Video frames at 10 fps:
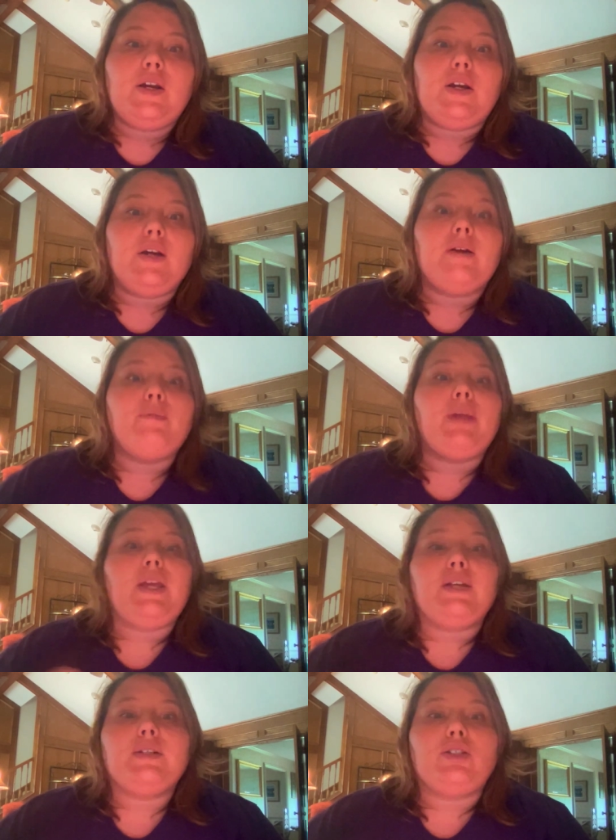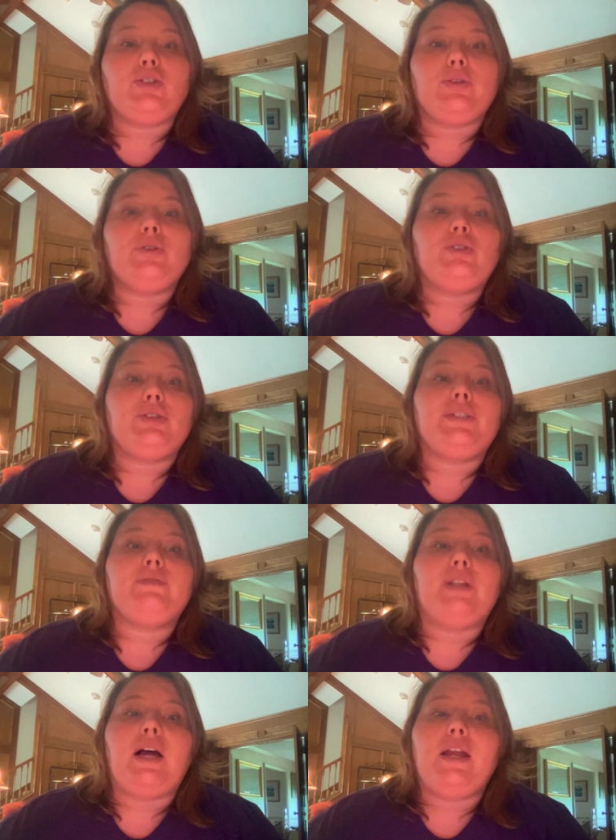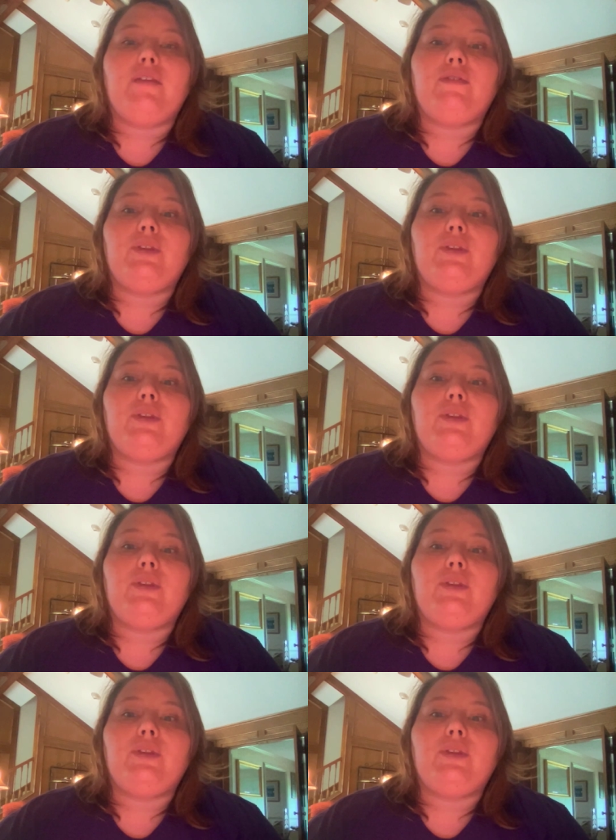um, he is the true tree of life,